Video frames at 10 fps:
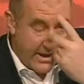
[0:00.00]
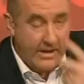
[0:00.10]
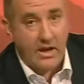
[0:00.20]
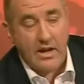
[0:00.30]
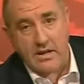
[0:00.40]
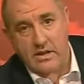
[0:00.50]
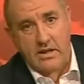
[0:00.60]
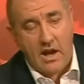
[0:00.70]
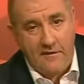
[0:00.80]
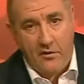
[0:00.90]
know, as
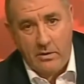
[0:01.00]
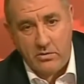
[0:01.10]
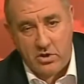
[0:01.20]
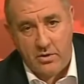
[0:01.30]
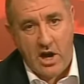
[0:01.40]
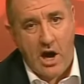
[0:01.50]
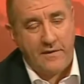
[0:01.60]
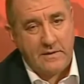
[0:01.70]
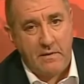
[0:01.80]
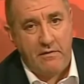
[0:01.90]
I thought it was
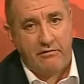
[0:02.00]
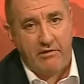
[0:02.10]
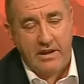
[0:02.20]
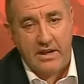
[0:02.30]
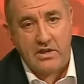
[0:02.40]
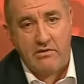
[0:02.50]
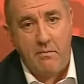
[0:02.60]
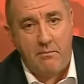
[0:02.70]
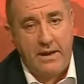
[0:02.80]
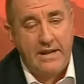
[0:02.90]
2.5, it's been 3 years. You're
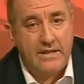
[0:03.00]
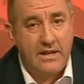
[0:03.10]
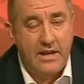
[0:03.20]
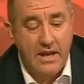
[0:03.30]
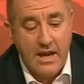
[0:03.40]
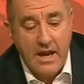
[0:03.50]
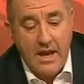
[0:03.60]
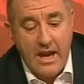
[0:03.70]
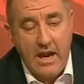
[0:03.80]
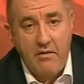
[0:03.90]
unbeaten
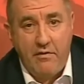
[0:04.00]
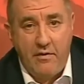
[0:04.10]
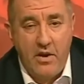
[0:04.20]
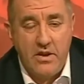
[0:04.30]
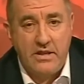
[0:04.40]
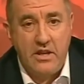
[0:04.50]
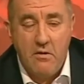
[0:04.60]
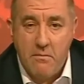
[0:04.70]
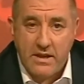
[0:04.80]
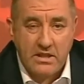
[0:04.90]
in 30.
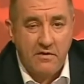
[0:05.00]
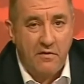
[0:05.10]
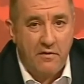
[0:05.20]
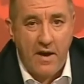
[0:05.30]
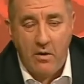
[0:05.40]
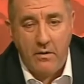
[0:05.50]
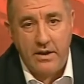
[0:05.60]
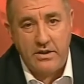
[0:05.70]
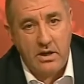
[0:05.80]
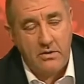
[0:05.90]
You must have
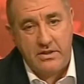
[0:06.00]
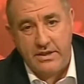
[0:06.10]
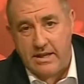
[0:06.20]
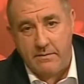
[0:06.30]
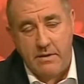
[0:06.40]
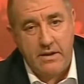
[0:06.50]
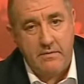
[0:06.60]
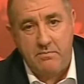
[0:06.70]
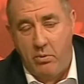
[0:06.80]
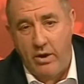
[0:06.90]
felt, Ajose, some
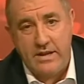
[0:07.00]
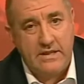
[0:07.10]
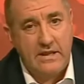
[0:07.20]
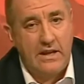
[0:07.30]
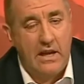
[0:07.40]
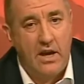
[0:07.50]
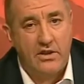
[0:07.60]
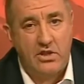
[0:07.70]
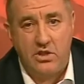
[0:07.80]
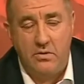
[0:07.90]
points in the
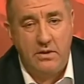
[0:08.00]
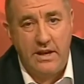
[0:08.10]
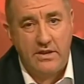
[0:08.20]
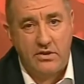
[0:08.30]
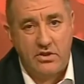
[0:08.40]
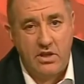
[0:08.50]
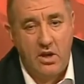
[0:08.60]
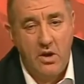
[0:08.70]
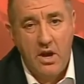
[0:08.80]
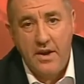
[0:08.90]
last 2 years or
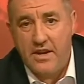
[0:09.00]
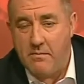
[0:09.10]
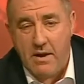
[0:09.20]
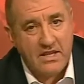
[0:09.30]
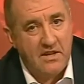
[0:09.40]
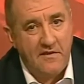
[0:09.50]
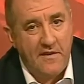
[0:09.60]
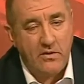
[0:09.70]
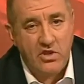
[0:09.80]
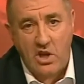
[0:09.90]
so, you must have
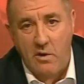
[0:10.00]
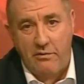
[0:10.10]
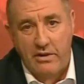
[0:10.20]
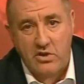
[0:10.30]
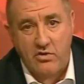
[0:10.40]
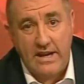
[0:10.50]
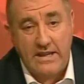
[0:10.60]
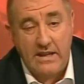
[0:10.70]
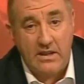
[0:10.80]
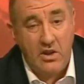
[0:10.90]
felt so
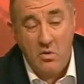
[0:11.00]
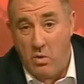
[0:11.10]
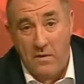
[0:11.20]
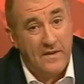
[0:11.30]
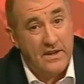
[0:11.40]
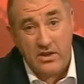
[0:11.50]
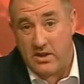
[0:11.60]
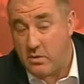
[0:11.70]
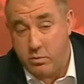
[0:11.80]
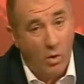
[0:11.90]
frustrated that you wanted to
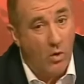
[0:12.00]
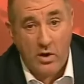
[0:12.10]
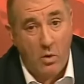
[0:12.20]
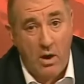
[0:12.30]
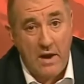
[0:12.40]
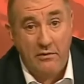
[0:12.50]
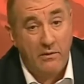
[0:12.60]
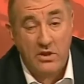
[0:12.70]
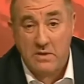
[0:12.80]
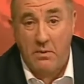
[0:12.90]
just walk away
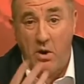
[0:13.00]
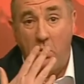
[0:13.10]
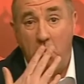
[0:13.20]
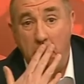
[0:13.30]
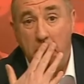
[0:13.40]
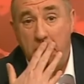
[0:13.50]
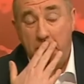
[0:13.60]
from the sport.